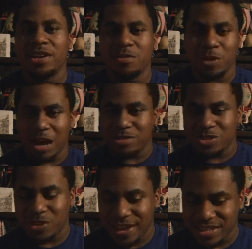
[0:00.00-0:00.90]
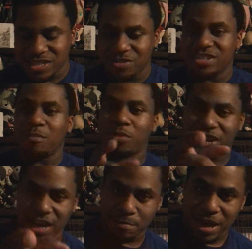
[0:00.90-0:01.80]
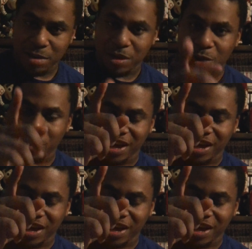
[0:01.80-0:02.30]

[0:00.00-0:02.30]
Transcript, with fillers: When I was doing that series, I'm bringing that back by the way,